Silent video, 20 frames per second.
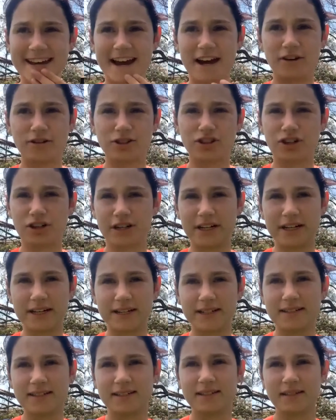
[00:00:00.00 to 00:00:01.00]
Down
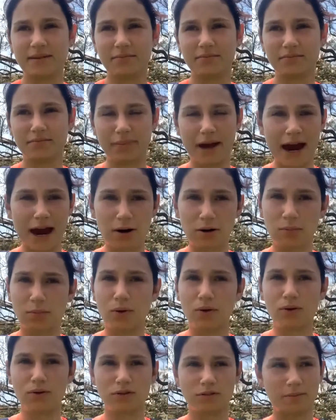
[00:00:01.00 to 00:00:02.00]
trees, power
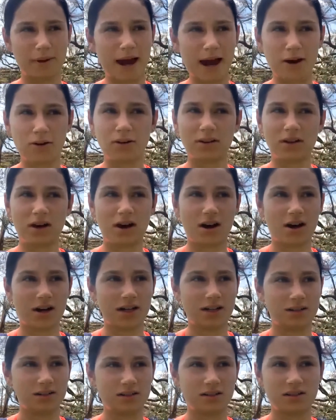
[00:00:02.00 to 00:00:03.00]
poles, power
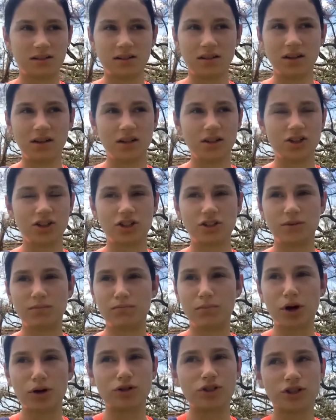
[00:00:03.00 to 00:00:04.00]
lines,
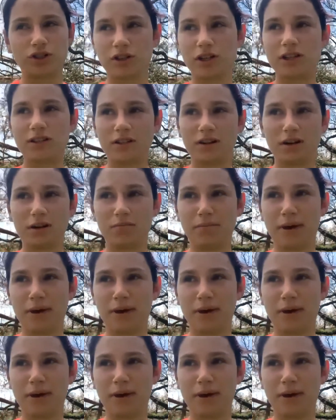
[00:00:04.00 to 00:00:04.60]
most streets are